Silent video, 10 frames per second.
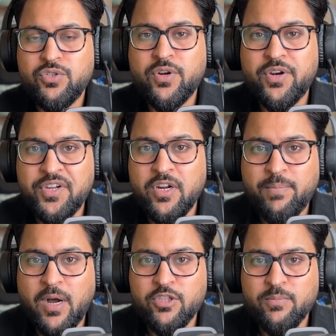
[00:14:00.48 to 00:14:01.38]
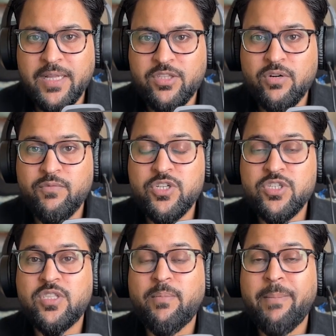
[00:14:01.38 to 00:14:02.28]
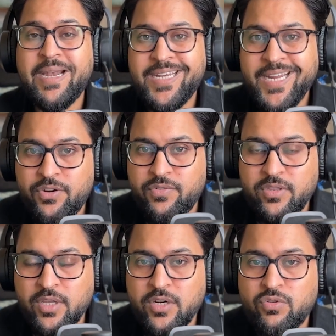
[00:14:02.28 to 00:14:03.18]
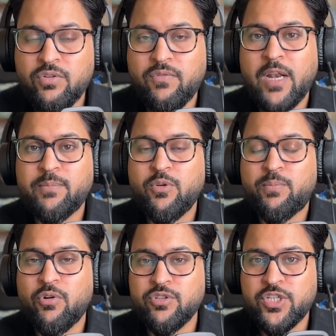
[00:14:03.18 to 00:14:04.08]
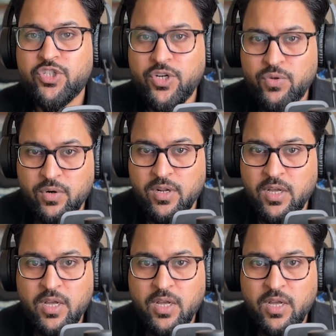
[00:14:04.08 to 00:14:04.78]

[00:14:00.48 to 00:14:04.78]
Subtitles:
your critical path method, which is the mandatory thing to develop your project schedule.